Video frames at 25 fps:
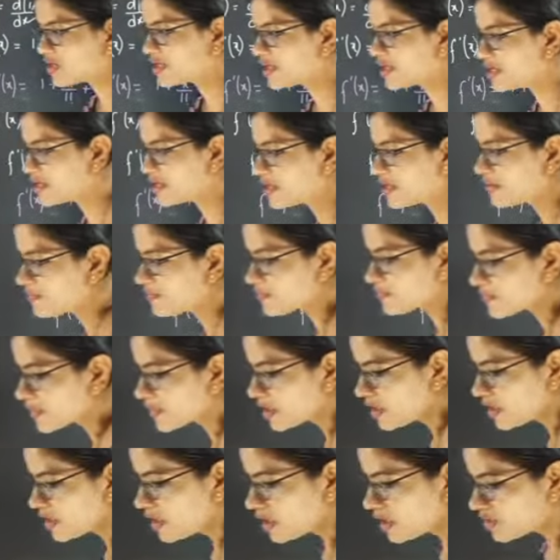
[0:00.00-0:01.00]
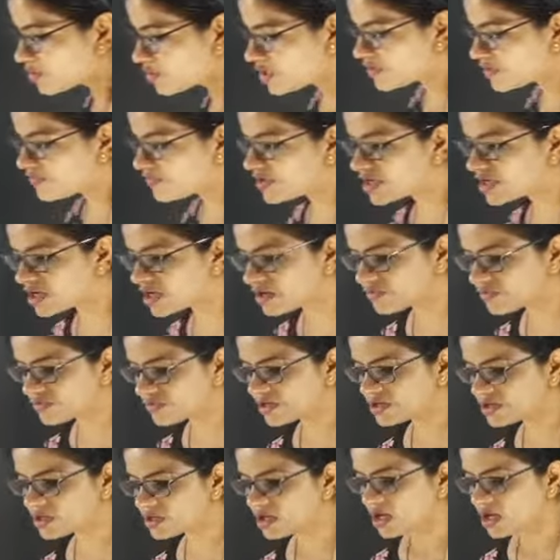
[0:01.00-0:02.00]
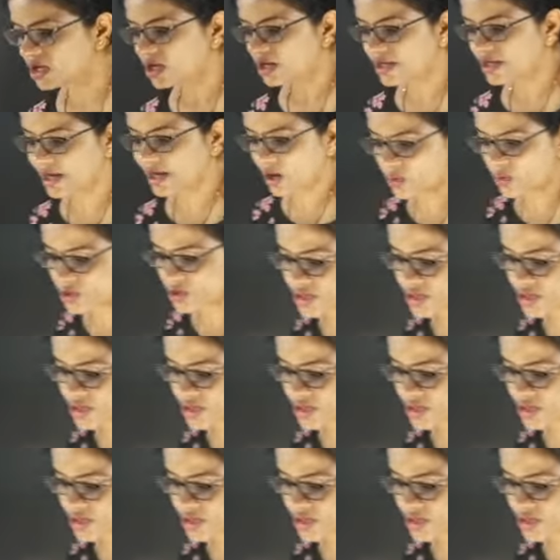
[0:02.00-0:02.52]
getting? Good evening, Arvind. Now